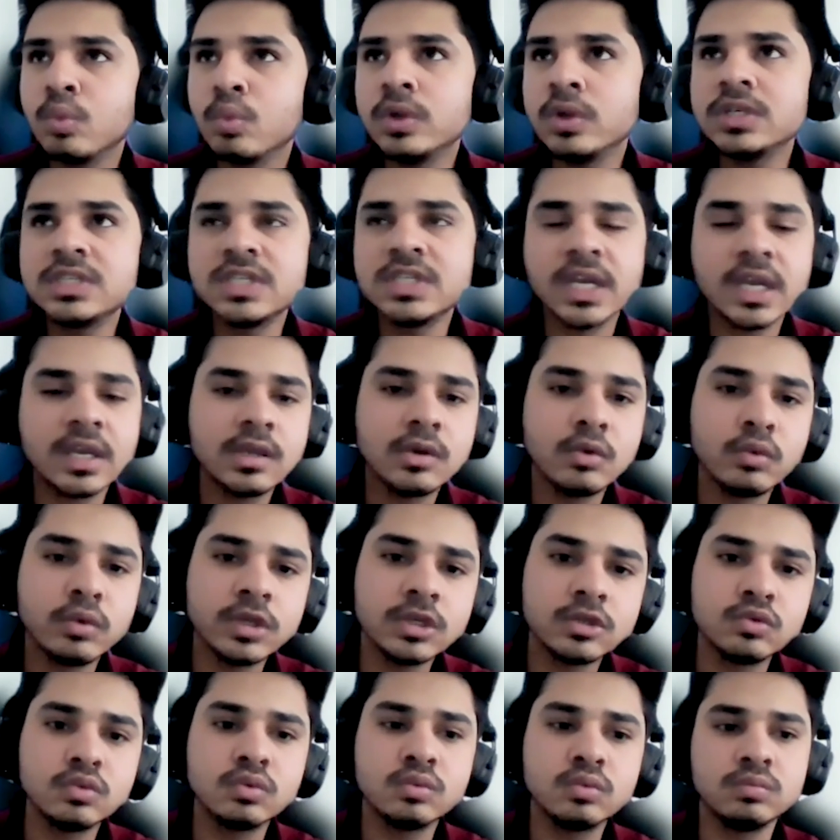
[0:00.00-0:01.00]
will take you
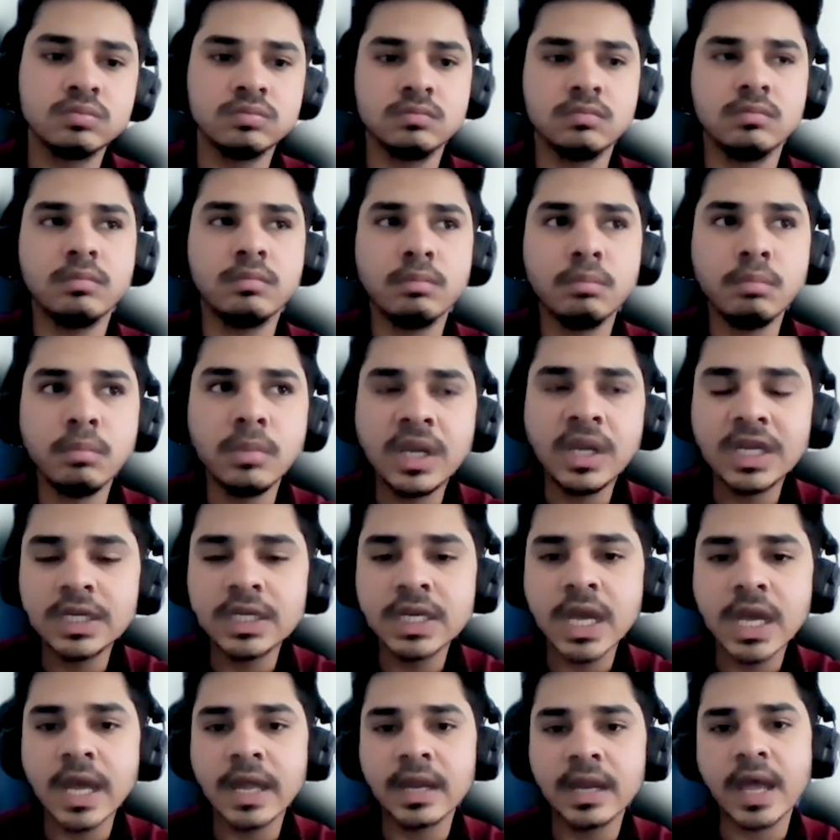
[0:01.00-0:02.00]
into
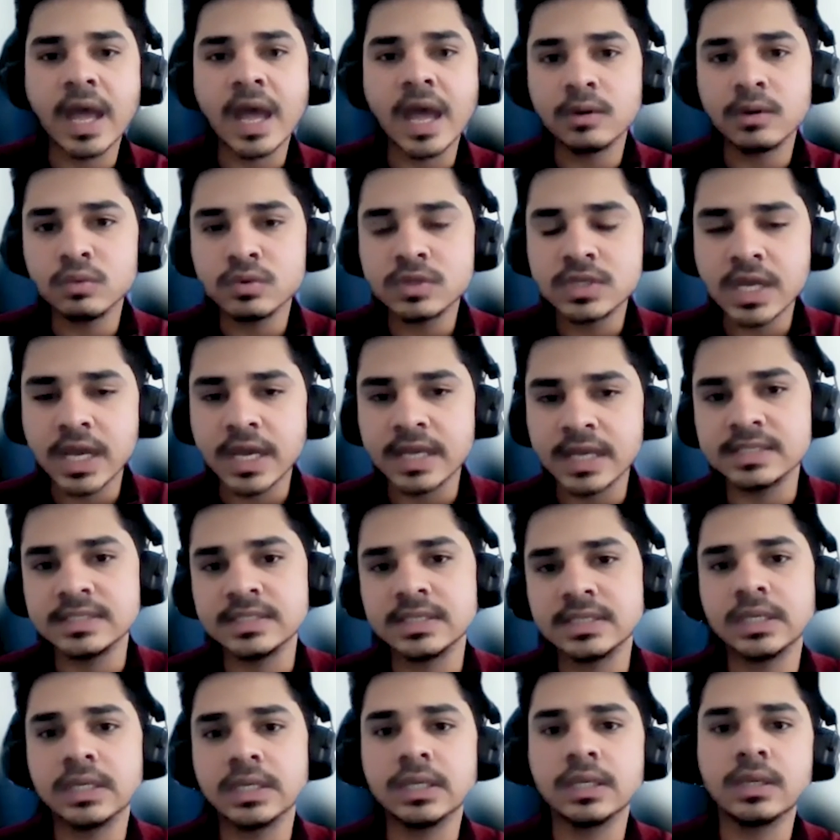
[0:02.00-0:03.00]
media and
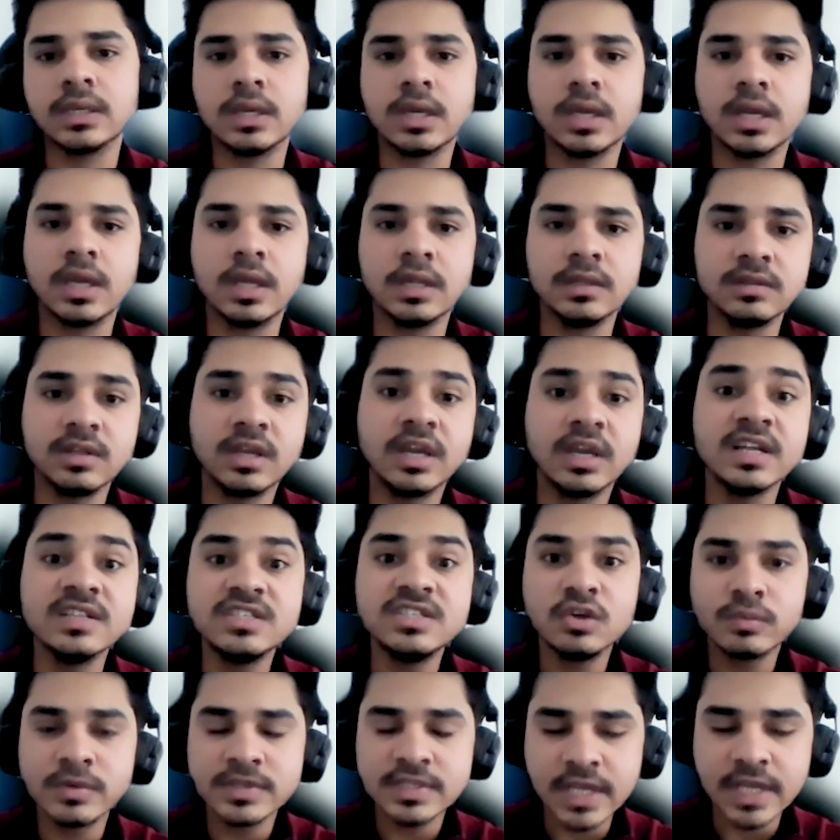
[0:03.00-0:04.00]
advertising and the
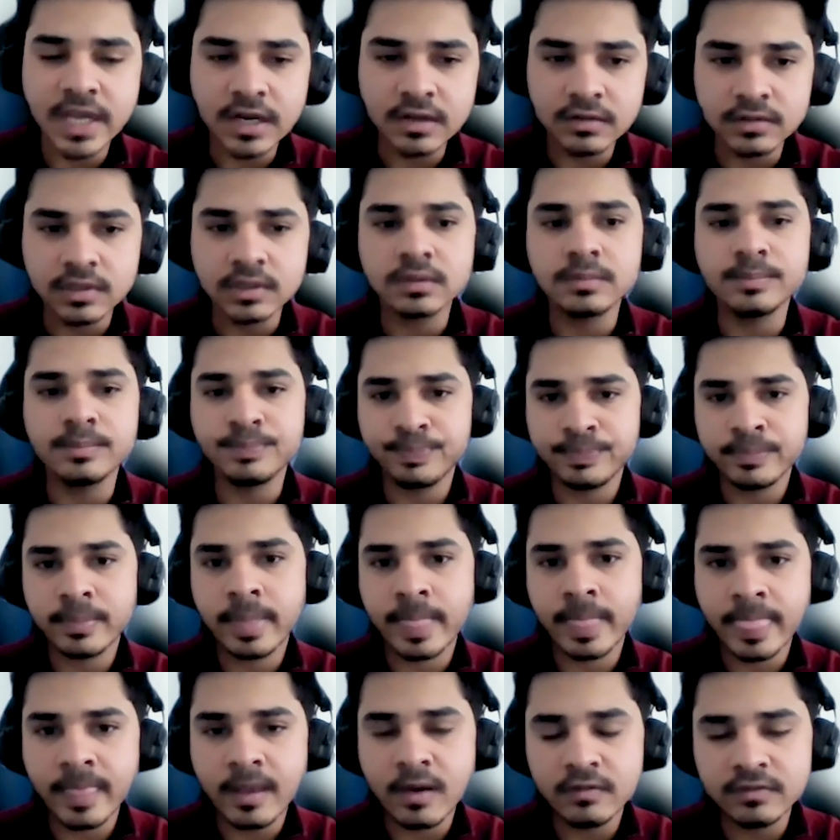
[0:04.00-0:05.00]
consumer side of
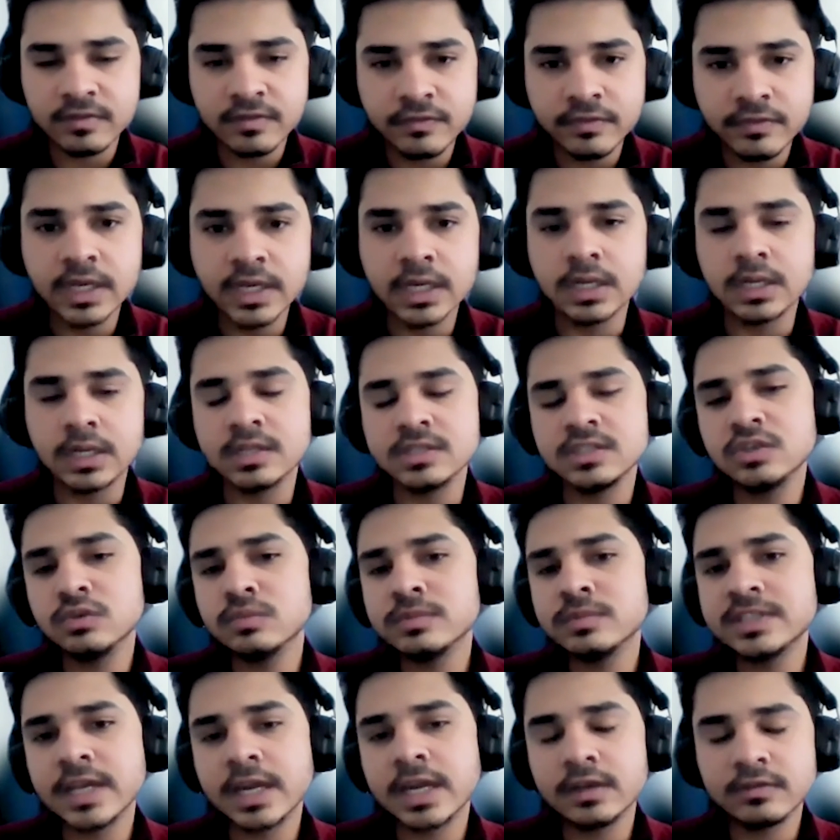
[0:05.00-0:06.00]
the field,
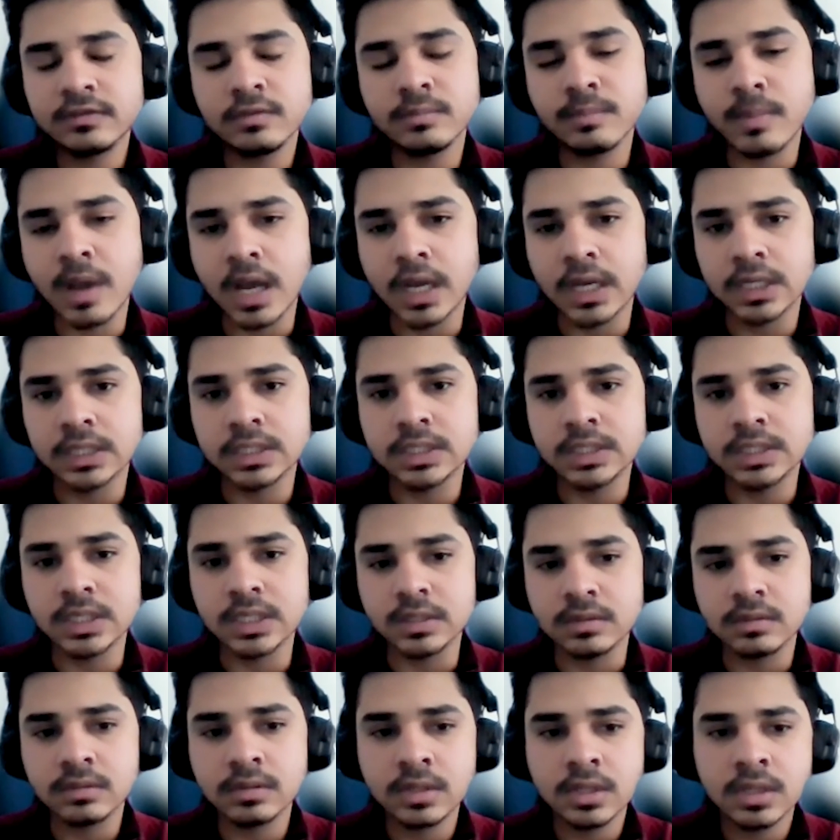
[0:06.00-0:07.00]
consumer side of the
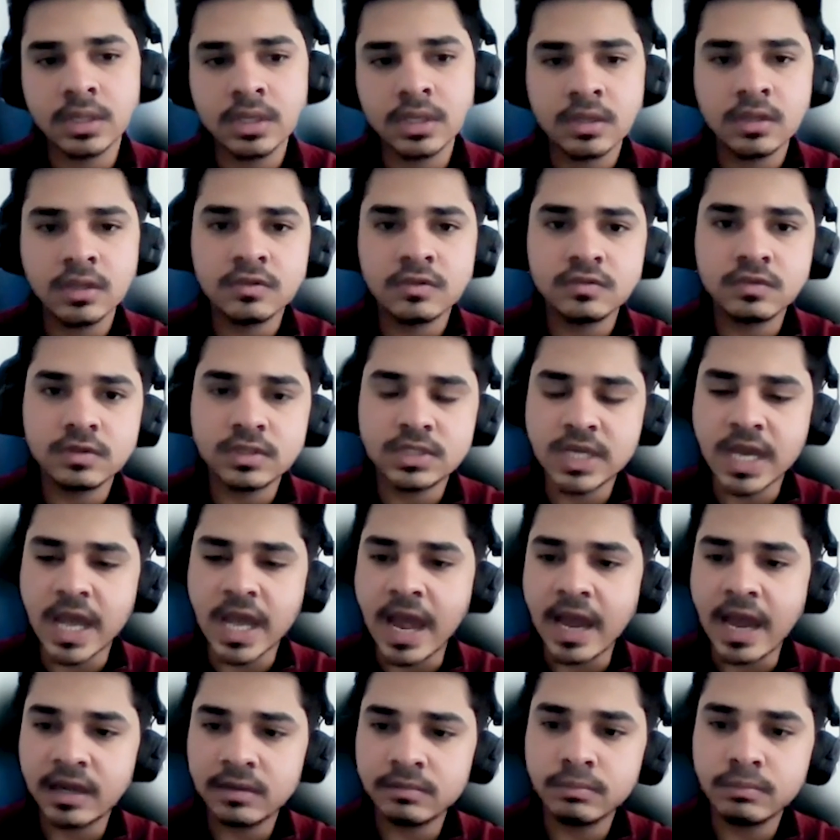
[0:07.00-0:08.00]
marketing. It
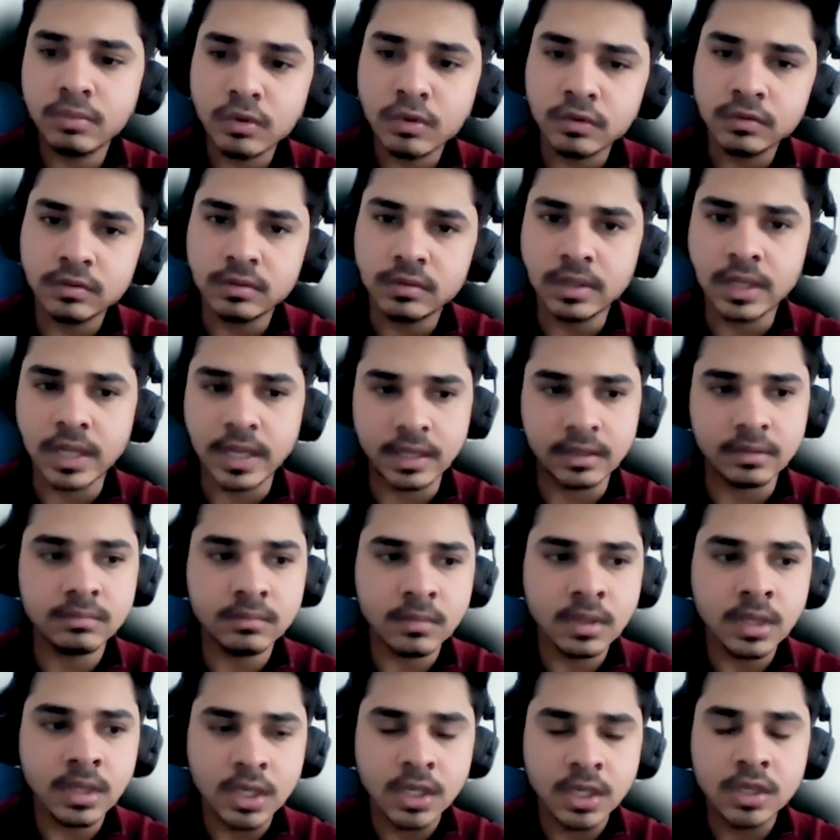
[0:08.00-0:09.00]
had both. Like
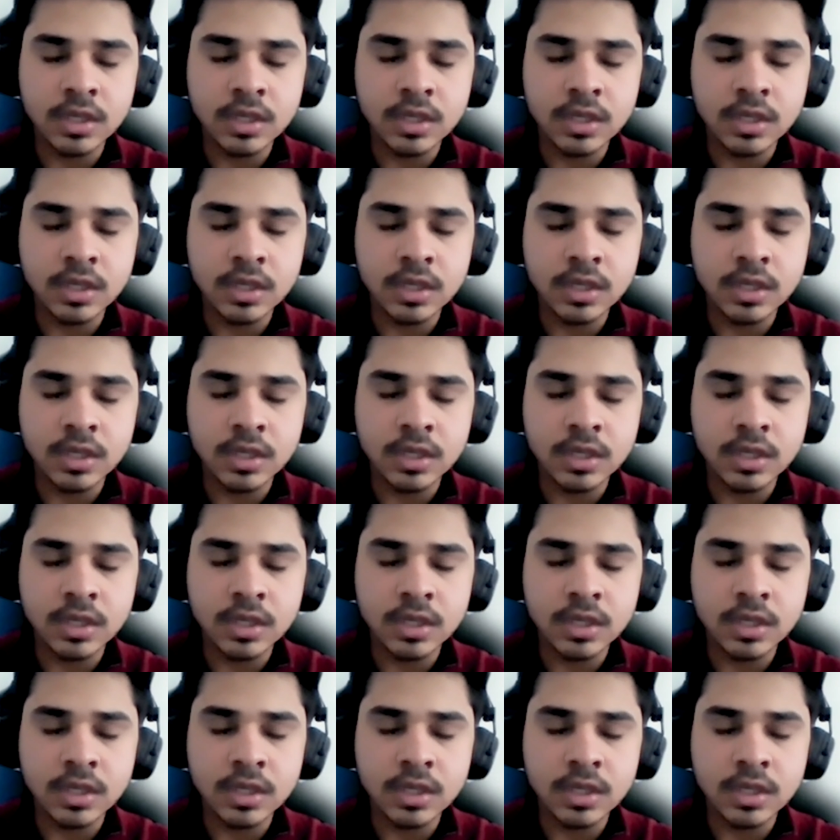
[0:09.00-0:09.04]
